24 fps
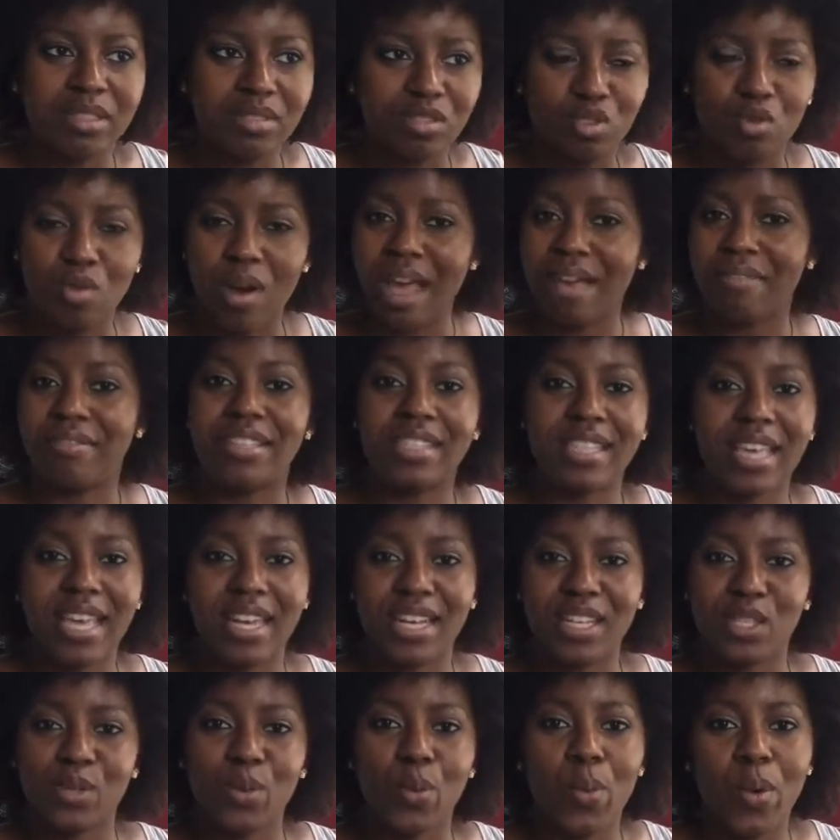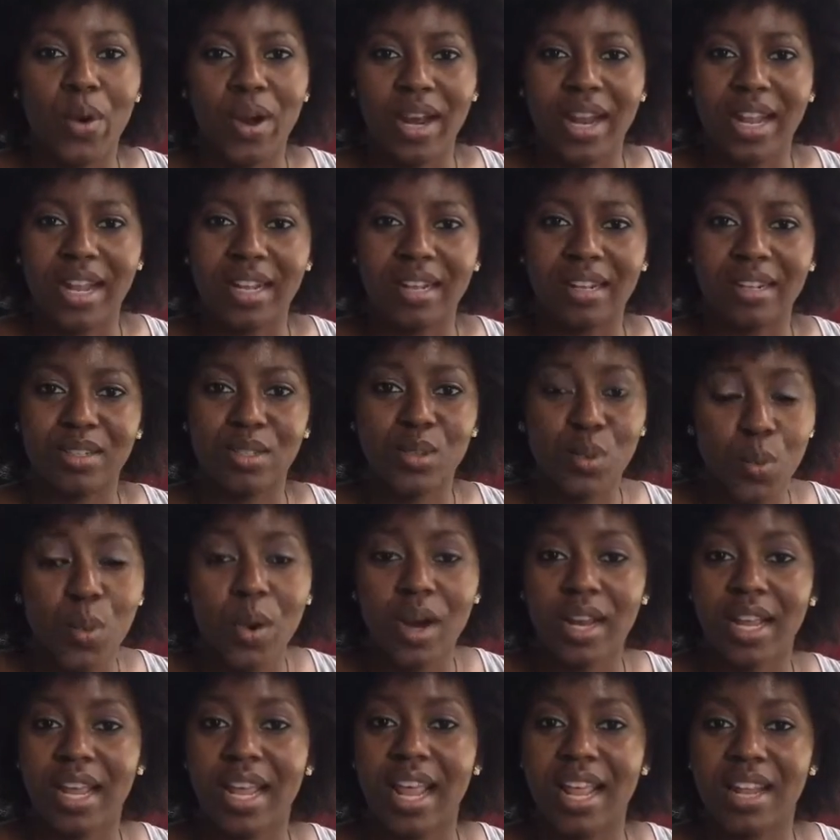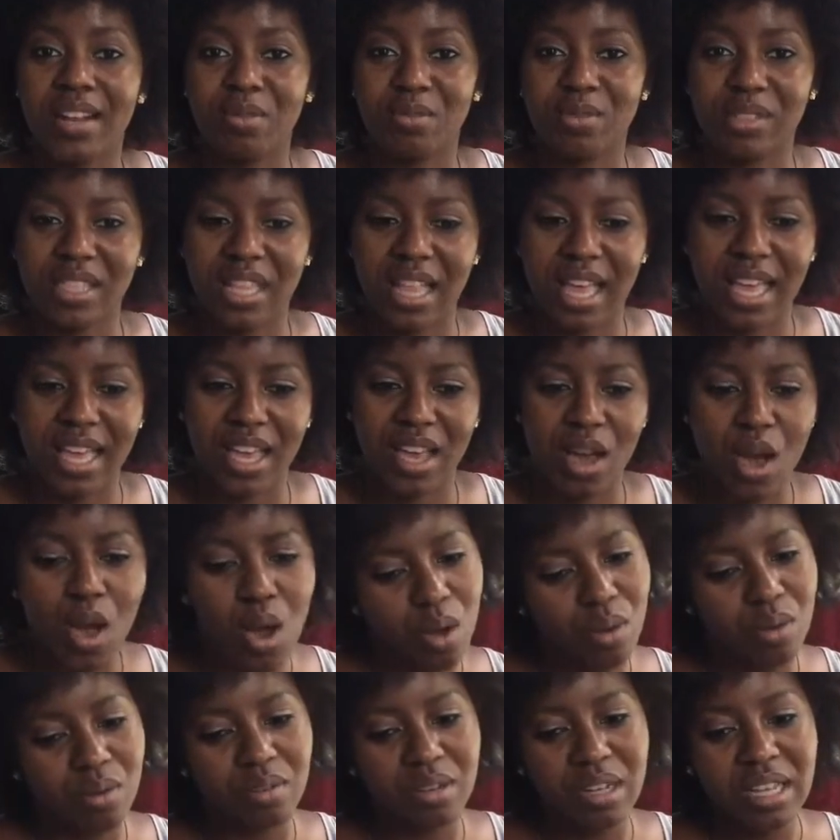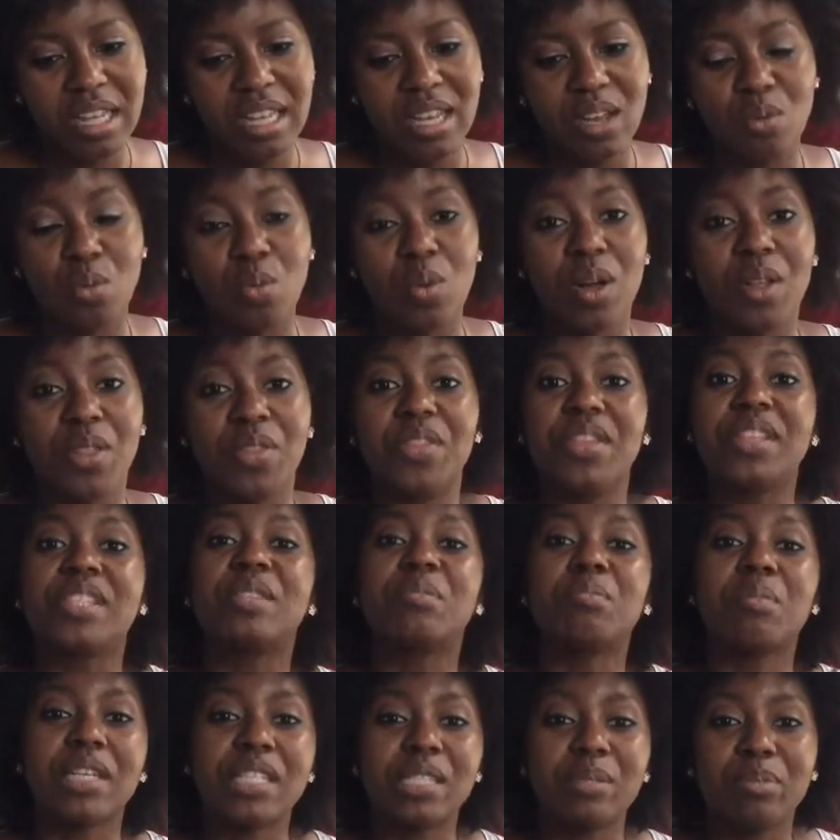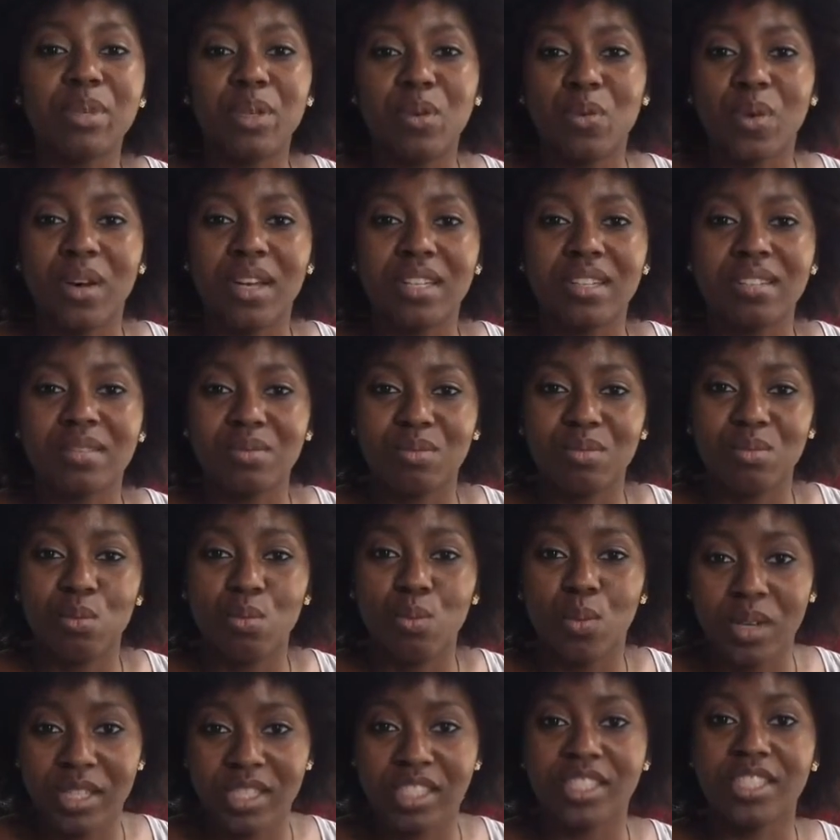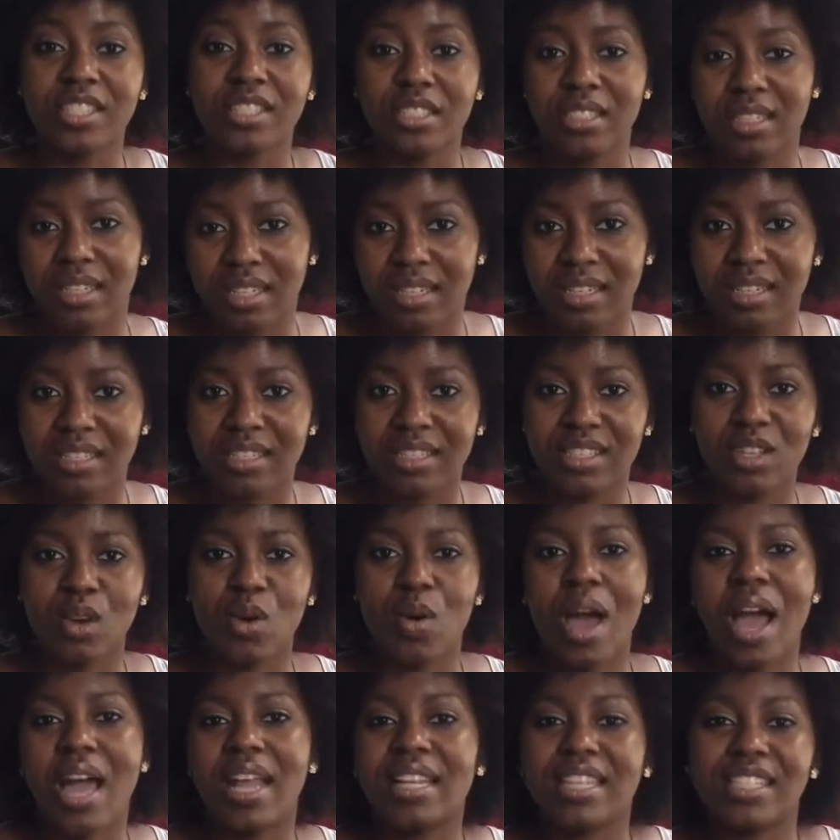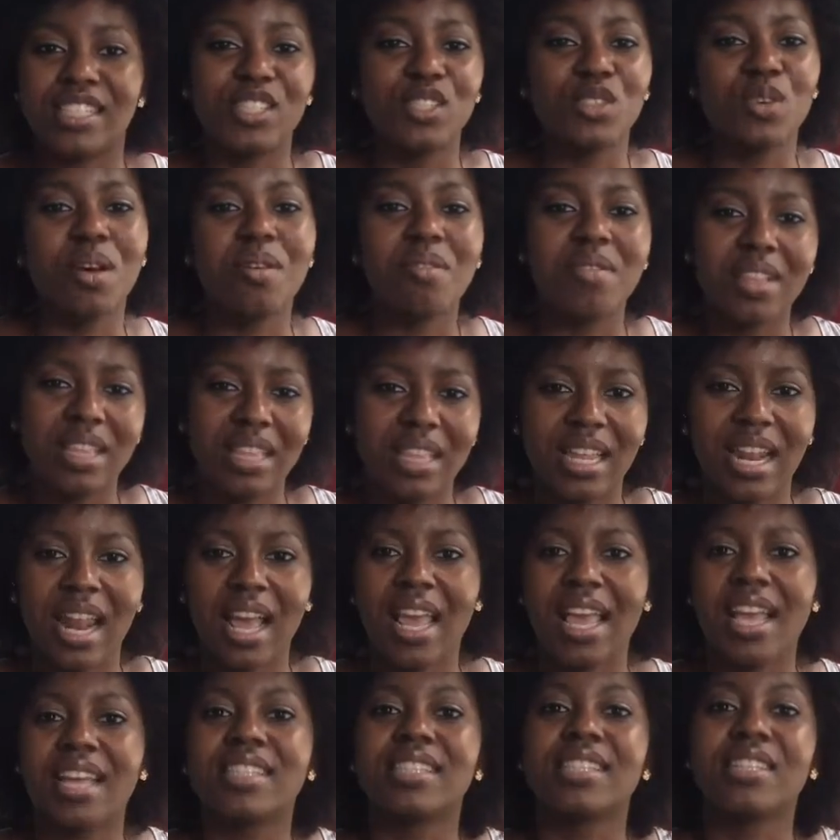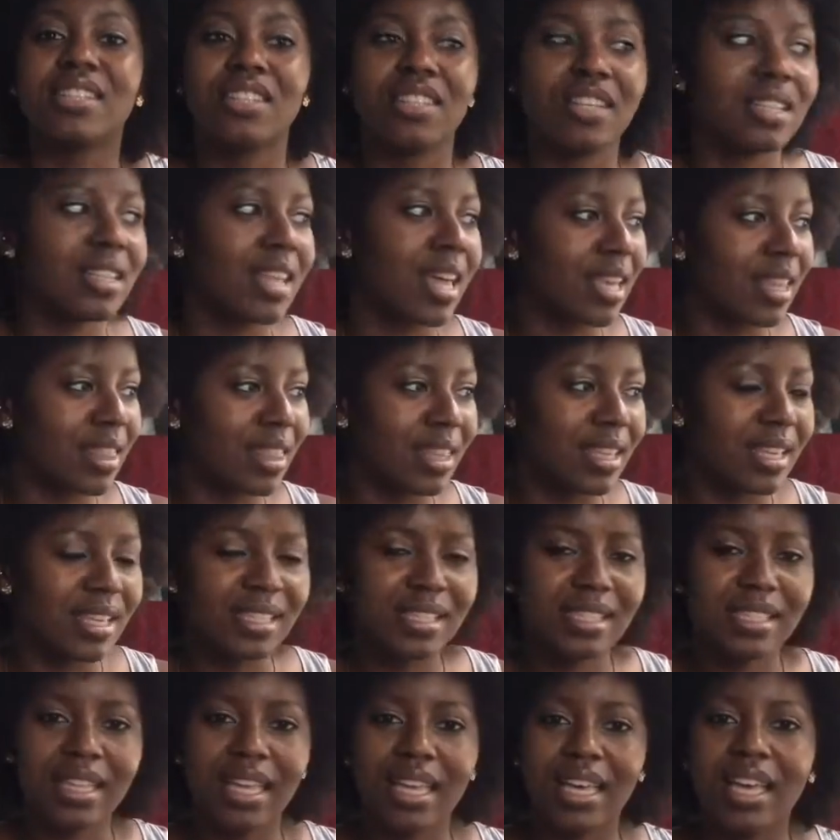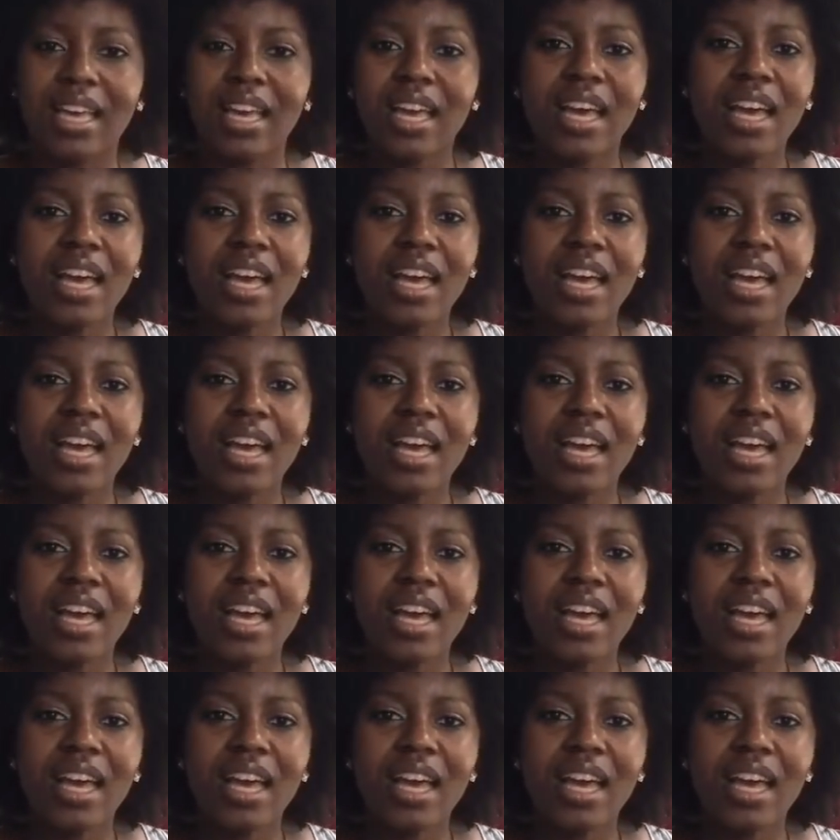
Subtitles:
gravitated toward it and was like, oh, well, this must be what's good, so I need to do everything that I can to look like this. Like,